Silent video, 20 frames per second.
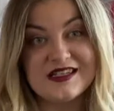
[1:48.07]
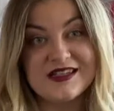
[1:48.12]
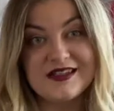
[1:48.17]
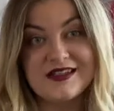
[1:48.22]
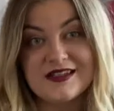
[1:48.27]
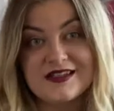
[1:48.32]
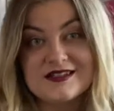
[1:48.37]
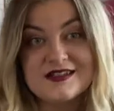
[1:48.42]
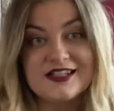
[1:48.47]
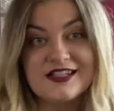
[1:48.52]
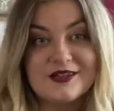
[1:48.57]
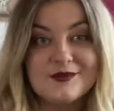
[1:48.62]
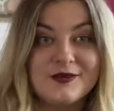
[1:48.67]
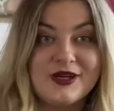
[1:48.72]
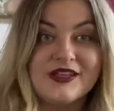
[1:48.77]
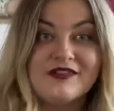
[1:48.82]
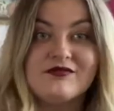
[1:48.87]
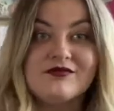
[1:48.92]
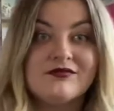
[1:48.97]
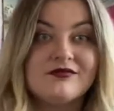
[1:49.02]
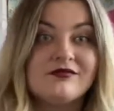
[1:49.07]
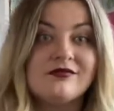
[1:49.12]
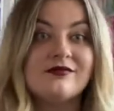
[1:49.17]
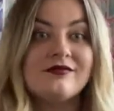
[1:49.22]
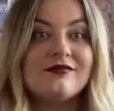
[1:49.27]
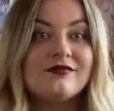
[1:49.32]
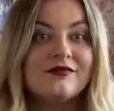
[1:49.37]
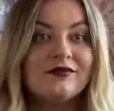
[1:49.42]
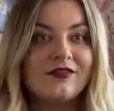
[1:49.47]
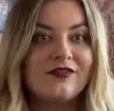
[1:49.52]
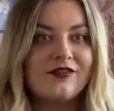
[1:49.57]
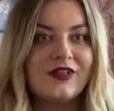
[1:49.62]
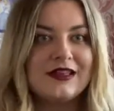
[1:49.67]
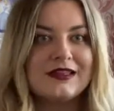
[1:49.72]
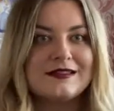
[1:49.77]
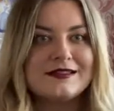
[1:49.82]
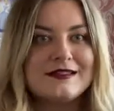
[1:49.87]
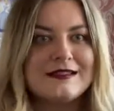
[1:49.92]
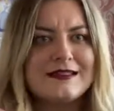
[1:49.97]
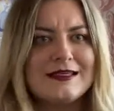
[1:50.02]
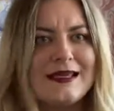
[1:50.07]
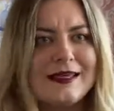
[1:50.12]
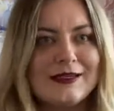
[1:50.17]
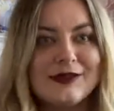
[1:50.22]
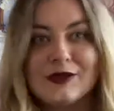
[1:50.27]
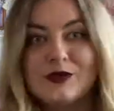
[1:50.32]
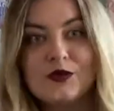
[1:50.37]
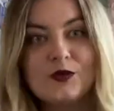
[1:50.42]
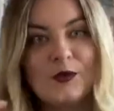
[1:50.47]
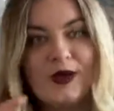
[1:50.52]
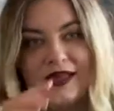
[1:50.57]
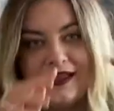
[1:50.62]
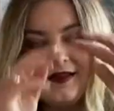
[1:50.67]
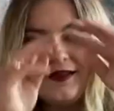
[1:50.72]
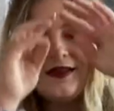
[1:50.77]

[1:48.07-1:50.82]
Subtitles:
and it's like my fancy day underwear.